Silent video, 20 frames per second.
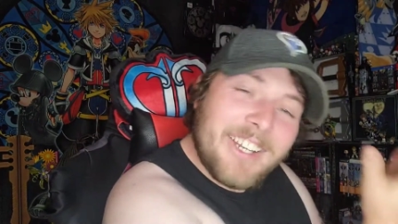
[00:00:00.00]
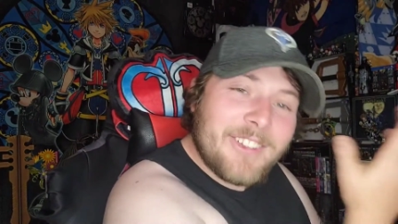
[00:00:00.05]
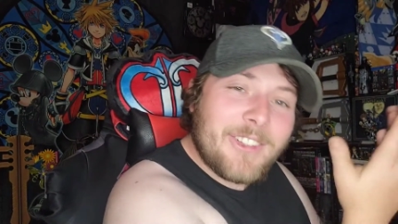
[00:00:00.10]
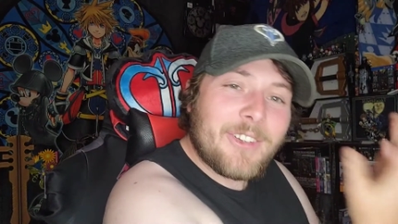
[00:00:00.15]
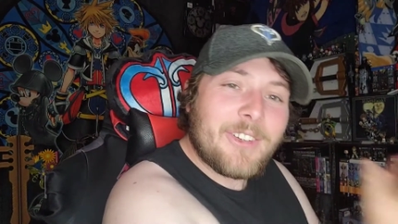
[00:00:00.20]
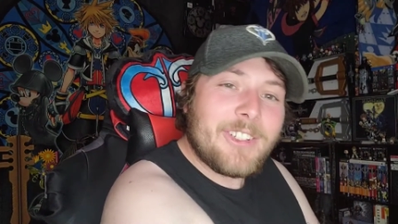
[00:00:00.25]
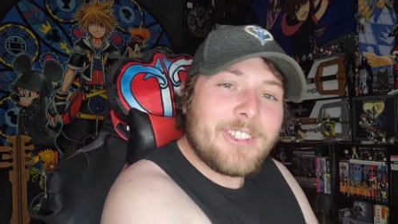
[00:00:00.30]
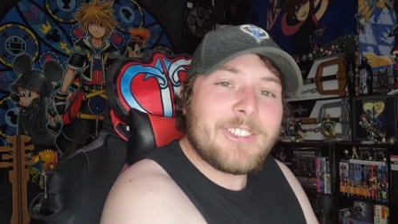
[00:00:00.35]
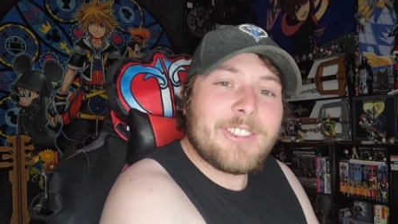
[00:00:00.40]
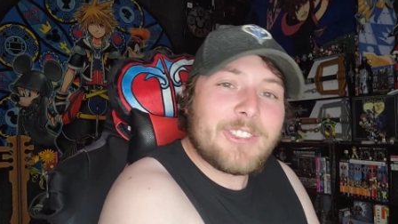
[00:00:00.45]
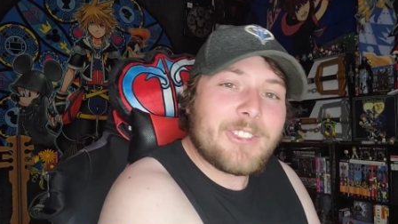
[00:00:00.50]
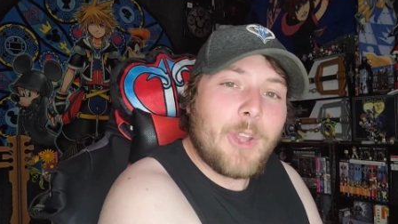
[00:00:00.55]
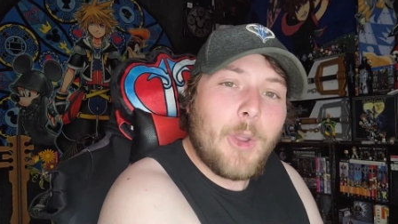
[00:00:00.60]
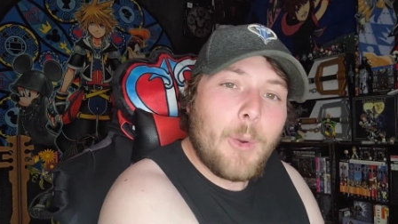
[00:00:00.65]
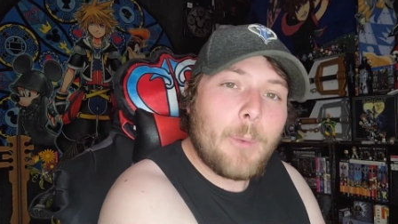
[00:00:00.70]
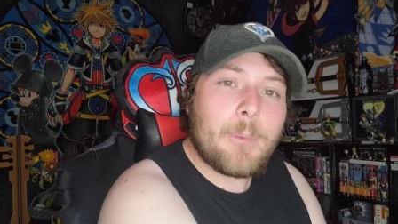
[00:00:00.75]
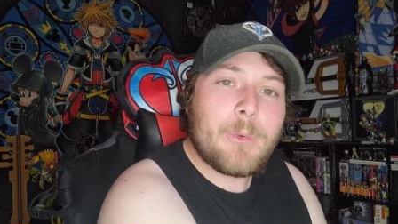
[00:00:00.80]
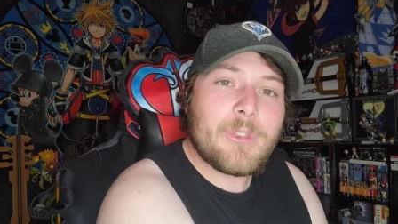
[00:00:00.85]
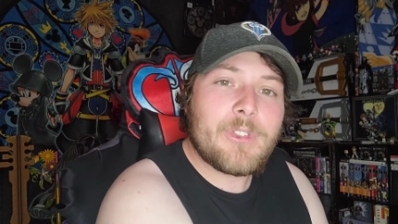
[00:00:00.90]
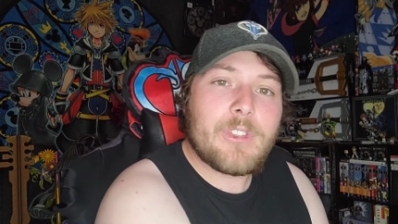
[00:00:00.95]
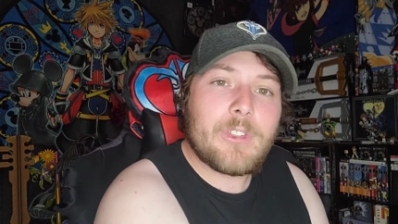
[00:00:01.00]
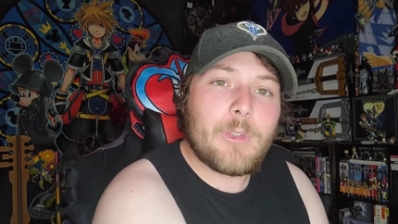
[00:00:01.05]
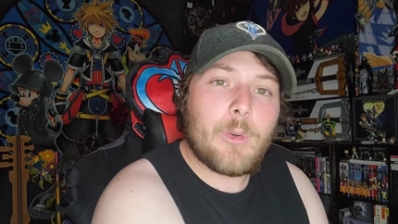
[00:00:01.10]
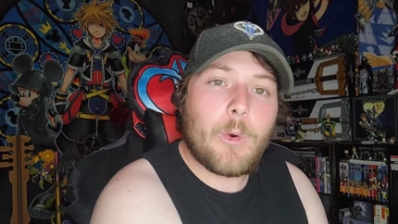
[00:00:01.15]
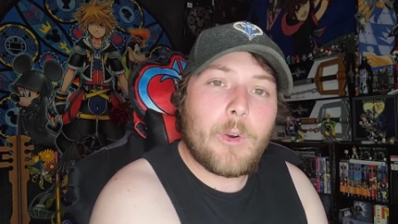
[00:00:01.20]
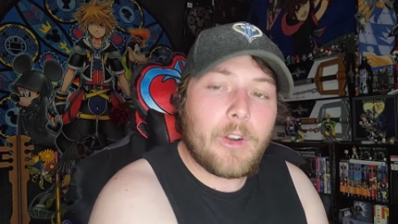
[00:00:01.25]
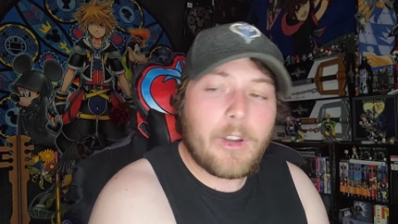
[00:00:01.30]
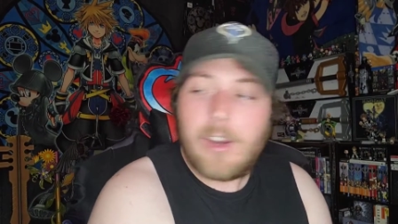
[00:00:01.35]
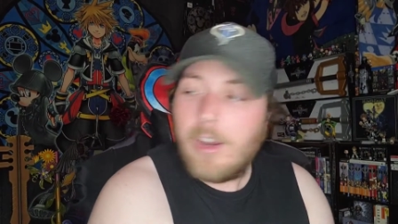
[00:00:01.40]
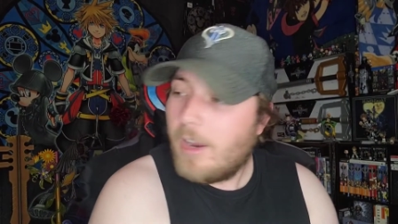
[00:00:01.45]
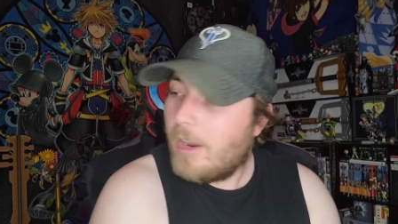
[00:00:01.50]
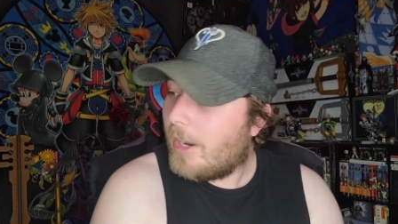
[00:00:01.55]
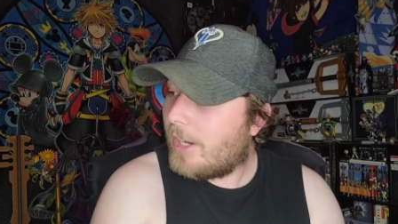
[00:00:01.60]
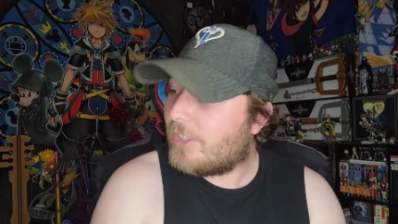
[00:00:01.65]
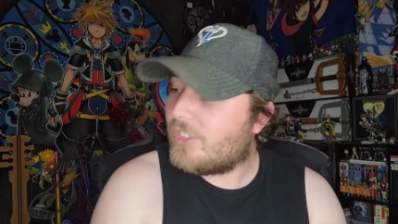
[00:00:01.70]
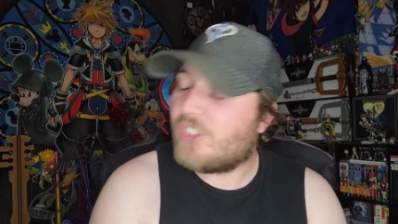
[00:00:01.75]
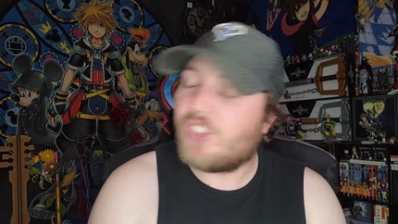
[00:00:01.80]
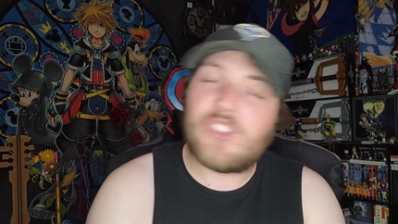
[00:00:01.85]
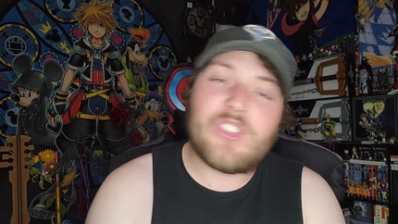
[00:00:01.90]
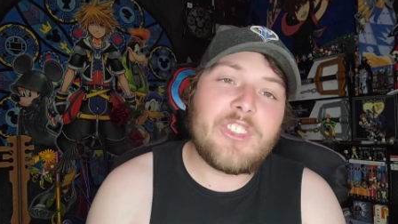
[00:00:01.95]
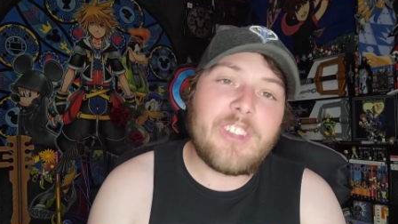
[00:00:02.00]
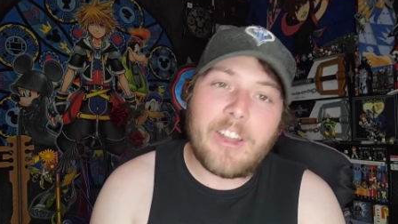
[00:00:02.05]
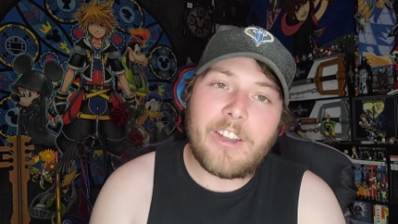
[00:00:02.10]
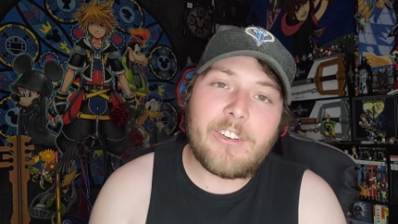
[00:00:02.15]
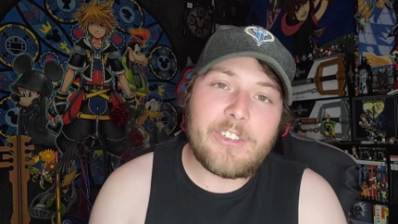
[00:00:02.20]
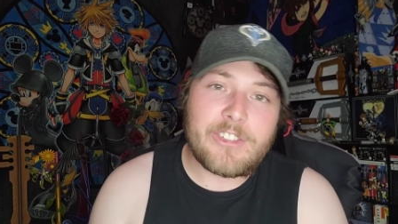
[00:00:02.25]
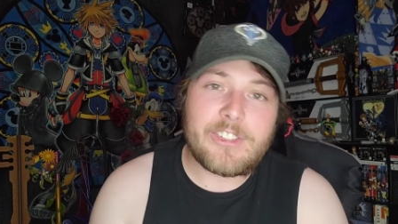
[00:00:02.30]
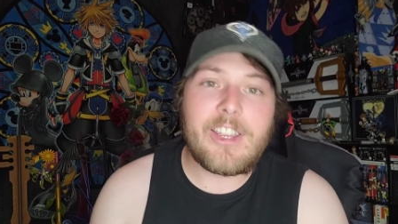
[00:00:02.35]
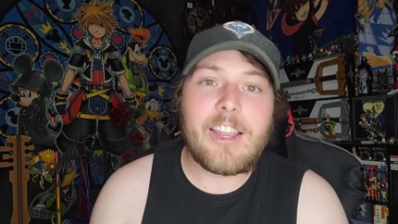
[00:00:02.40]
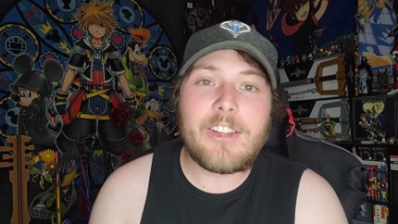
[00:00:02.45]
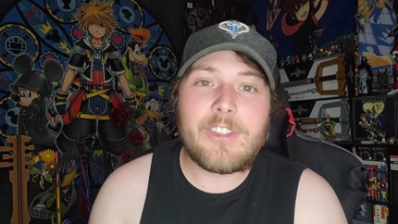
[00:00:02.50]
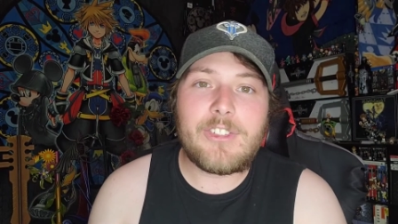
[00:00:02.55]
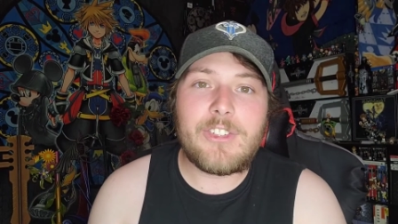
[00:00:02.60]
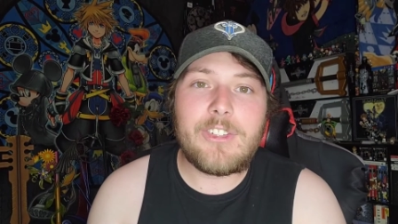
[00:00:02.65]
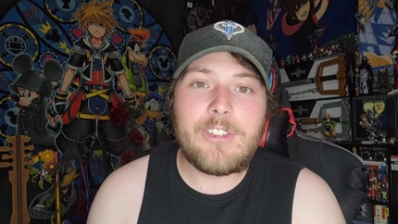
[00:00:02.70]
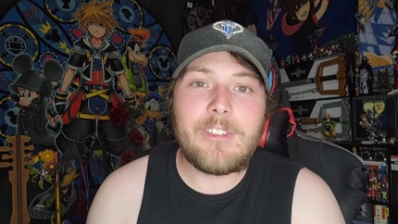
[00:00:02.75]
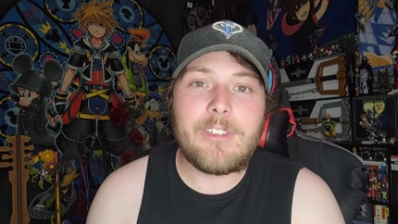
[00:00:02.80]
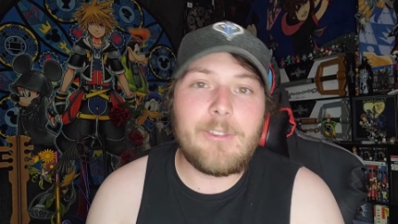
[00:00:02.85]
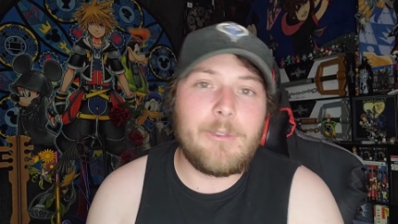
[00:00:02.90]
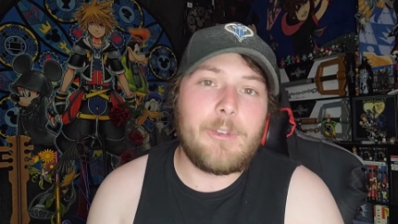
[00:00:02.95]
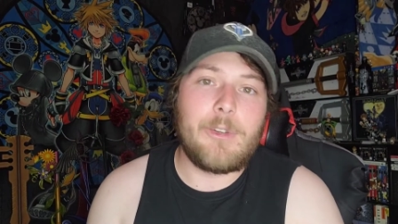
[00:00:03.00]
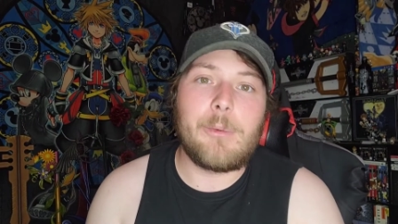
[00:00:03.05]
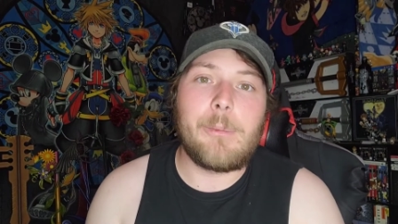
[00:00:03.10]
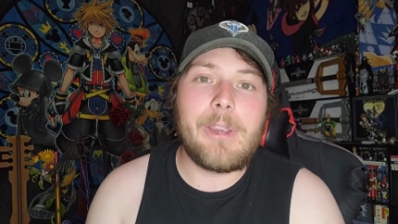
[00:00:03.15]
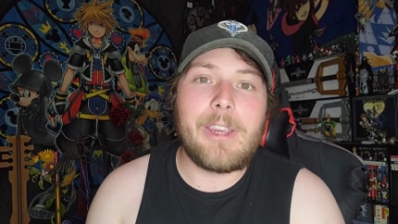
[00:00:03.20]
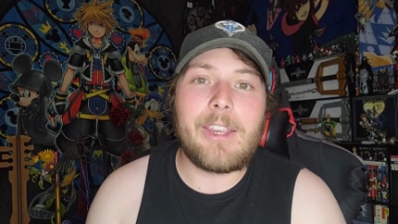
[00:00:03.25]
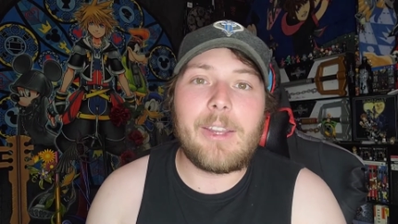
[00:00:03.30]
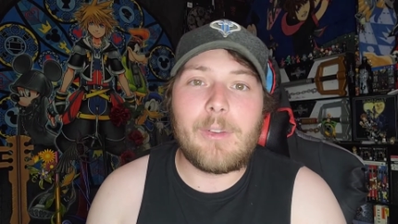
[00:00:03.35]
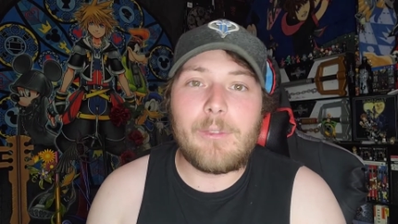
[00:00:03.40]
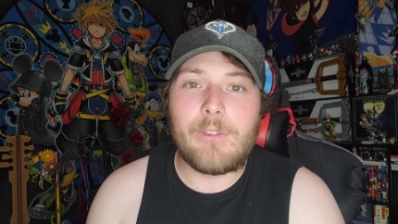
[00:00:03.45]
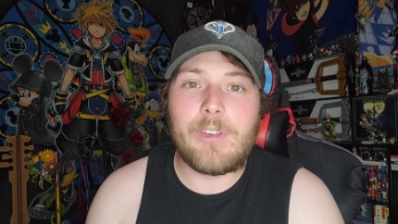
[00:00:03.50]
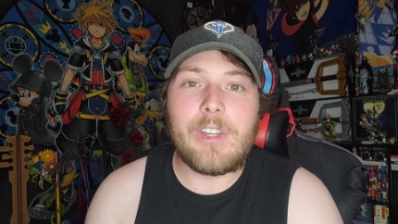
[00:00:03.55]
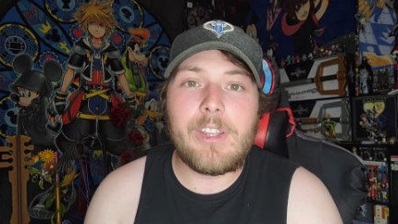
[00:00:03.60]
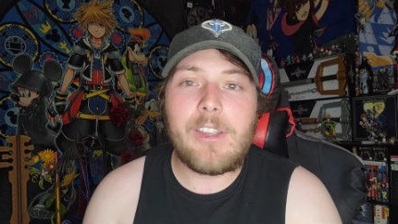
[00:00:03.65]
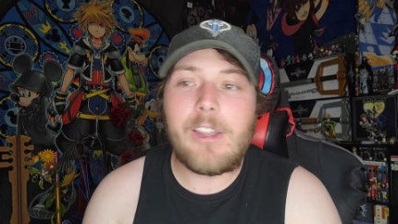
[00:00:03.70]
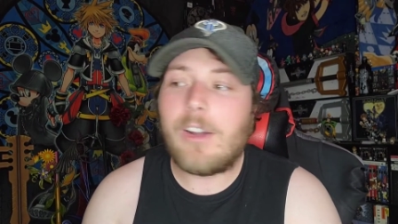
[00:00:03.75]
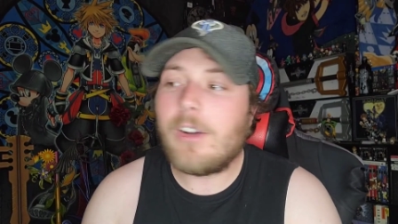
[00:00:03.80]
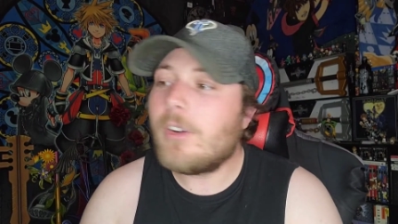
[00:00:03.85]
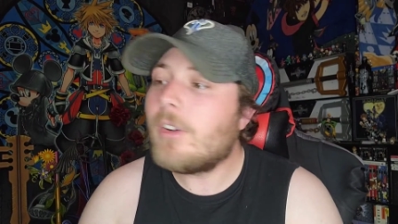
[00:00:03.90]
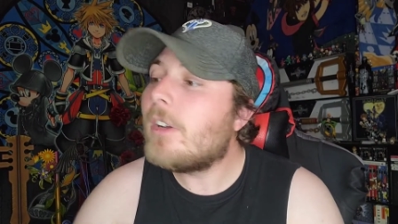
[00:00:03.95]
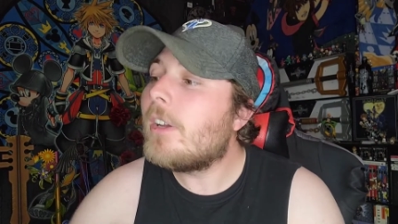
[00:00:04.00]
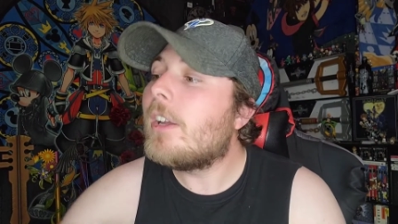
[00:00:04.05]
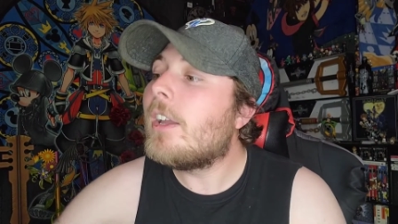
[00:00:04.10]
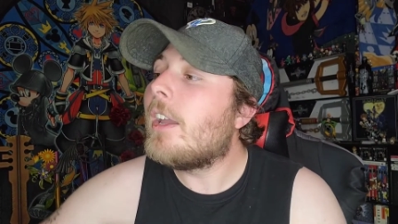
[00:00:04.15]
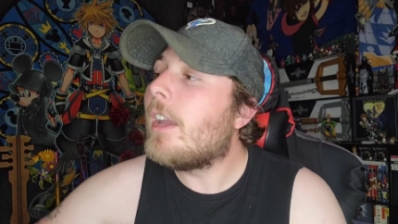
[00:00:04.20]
Shay literally just opens the door and just stares at you when you're making a video.